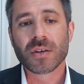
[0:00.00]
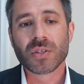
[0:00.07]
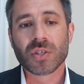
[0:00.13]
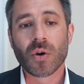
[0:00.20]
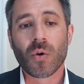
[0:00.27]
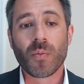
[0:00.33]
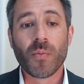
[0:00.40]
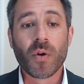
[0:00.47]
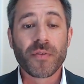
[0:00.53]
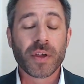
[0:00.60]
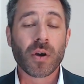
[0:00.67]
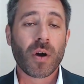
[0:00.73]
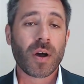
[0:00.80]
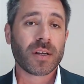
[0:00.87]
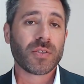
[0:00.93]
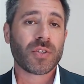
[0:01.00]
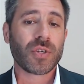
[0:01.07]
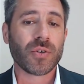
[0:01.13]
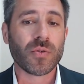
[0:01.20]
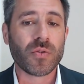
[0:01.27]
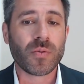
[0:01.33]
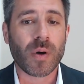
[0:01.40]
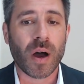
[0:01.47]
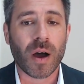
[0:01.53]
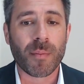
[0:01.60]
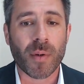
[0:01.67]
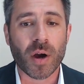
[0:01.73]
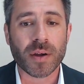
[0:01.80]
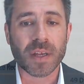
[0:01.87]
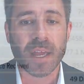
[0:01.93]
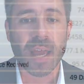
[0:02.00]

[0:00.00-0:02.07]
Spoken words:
So moving on to Martin